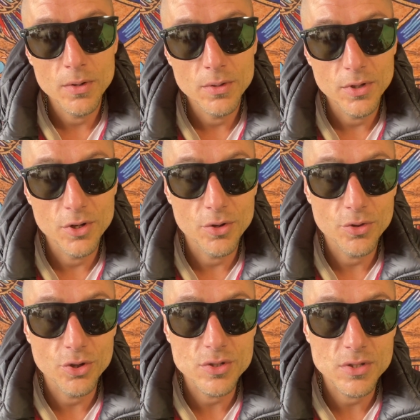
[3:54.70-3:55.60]

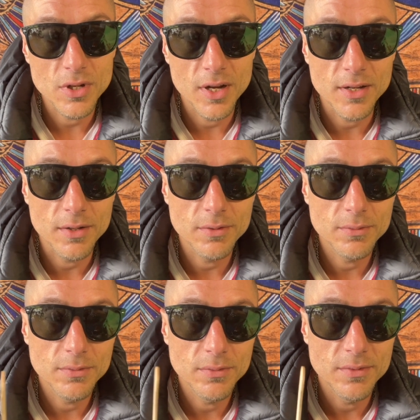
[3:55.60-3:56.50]
there's a
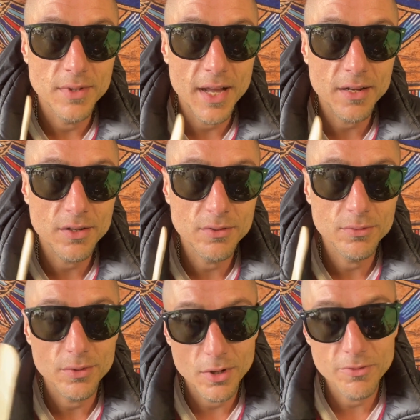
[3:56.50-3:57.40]
negative,
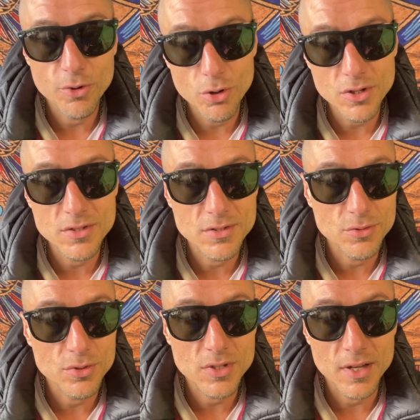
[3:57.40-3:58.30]
of course,
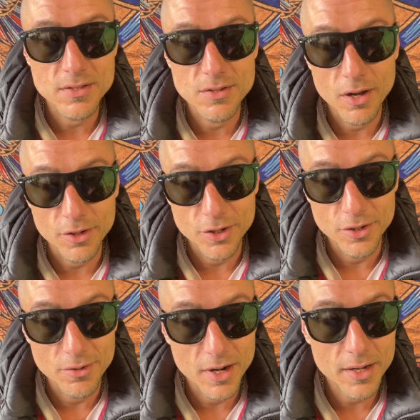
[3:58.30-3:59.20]
suicide's not
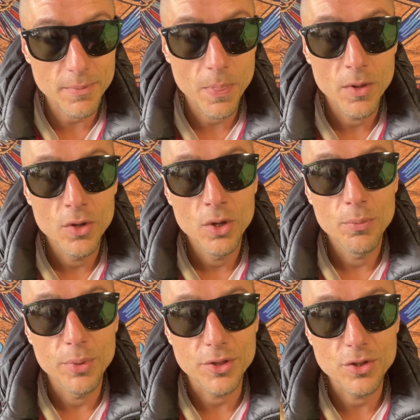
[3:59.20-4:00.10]
good, right?
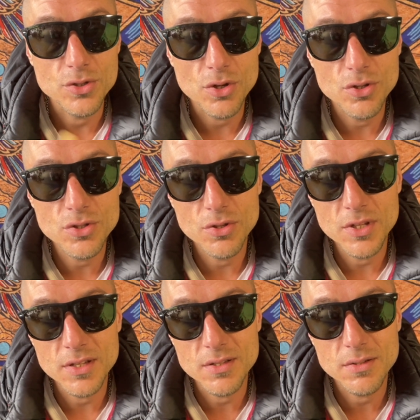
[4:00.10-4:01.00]
But there's also
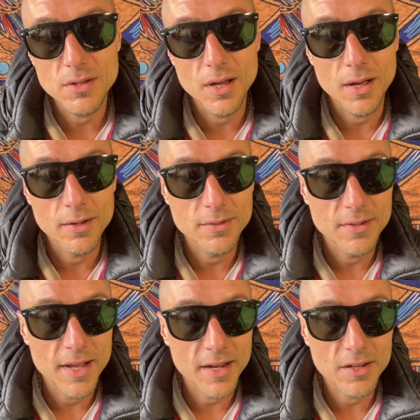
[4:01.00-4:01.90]
this
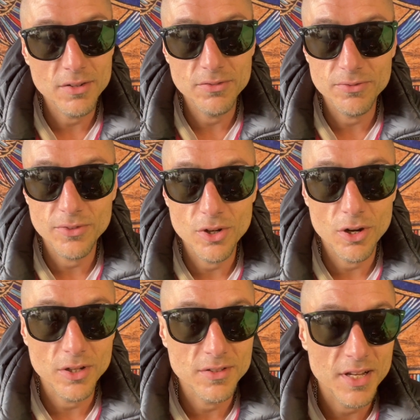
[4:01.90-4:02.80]
negative
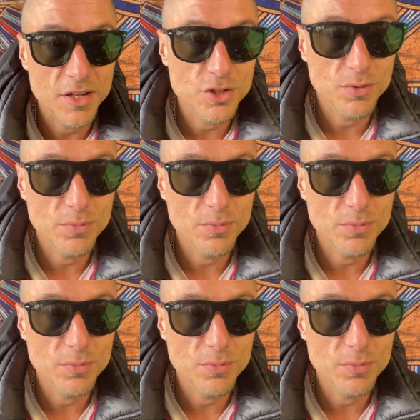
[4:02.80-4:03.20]
connotation